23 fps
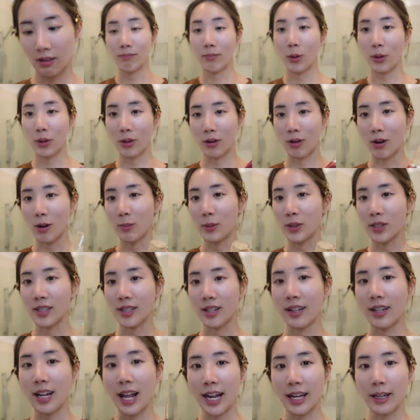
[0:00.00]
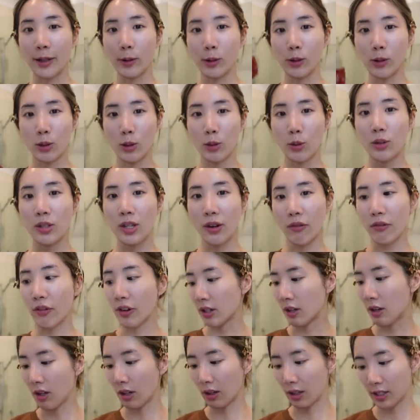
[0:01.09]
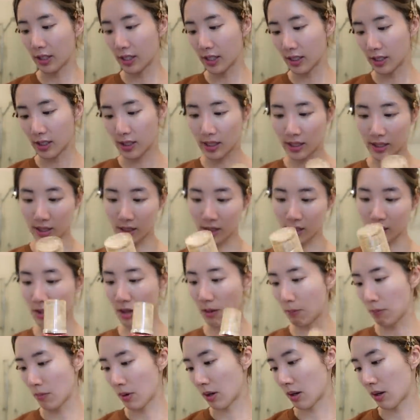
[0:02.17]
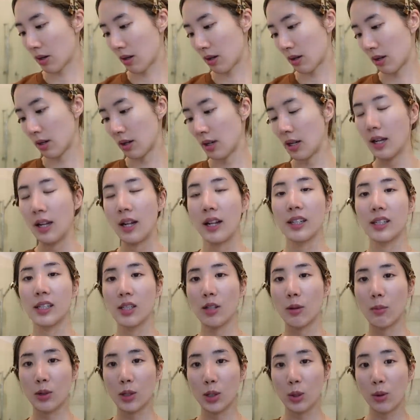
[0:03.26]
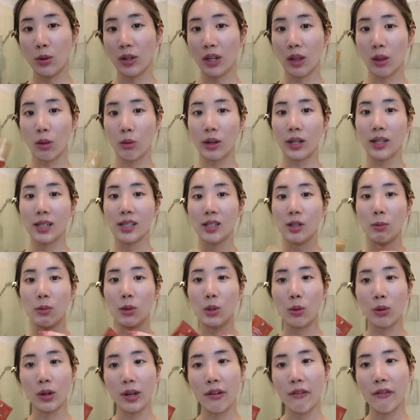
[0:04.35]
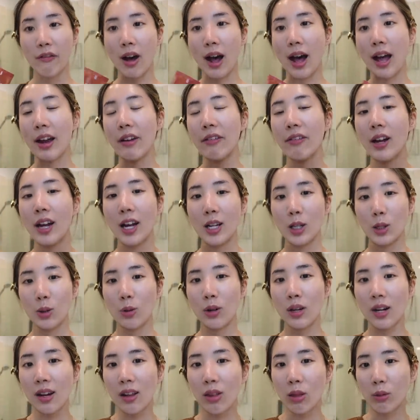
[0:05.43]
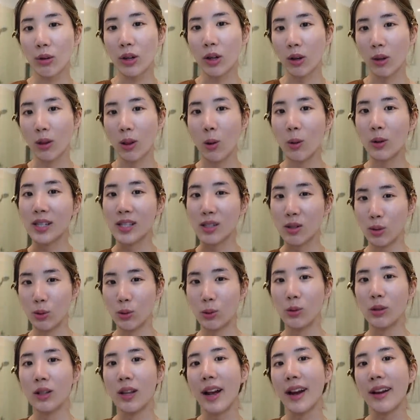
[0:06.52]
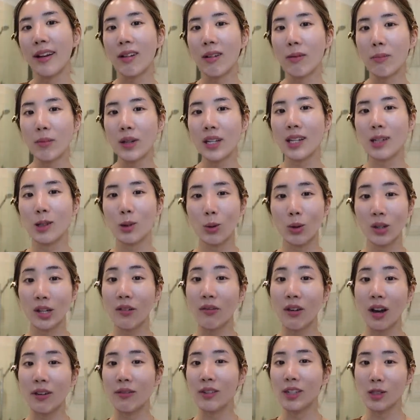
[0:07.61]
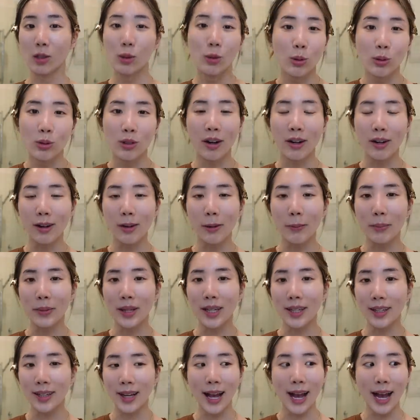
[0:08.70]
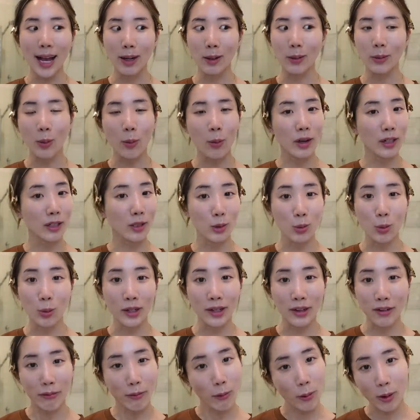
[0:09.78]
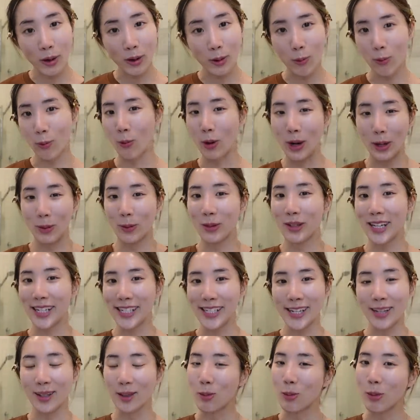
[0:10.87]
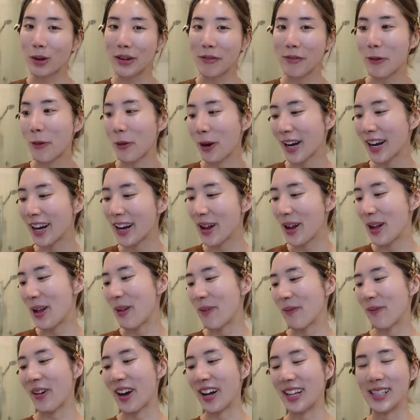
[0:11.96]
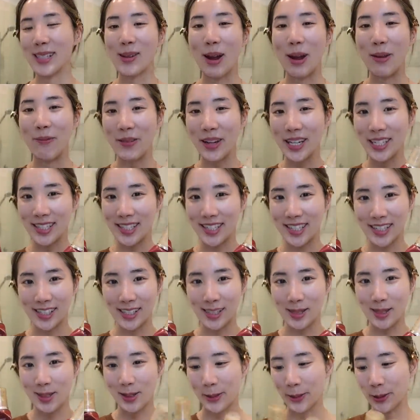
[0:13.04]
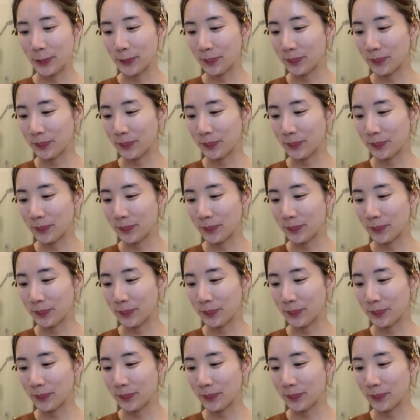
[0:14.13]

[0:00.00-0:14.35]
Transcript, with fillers: Both are almost done. I use two different colors. This is number this is number twenty-three, this is number twenty-five. twenty-three alone is too light on me and twenty-five is too dark on me. I don't know where the twenty-four, why don't they sell twenty-four? But so I mixed these two.